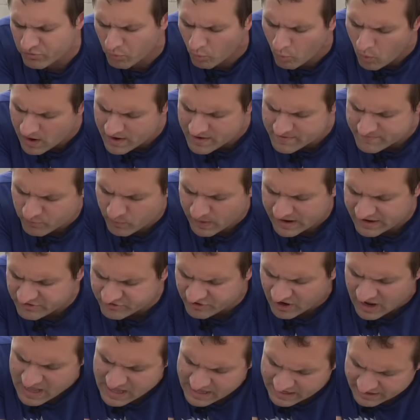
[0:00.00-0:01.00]
one of
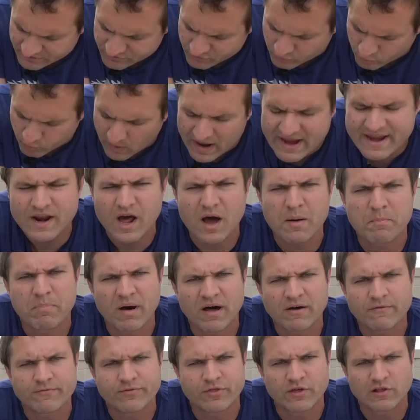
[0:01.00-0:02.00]
which is right
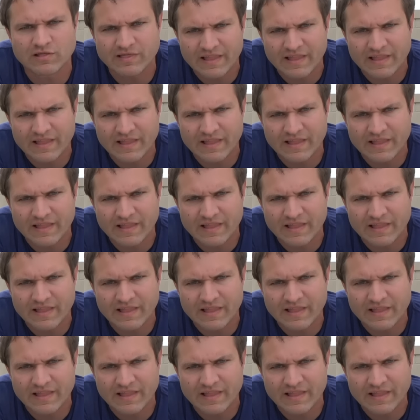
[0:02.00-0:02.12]
above the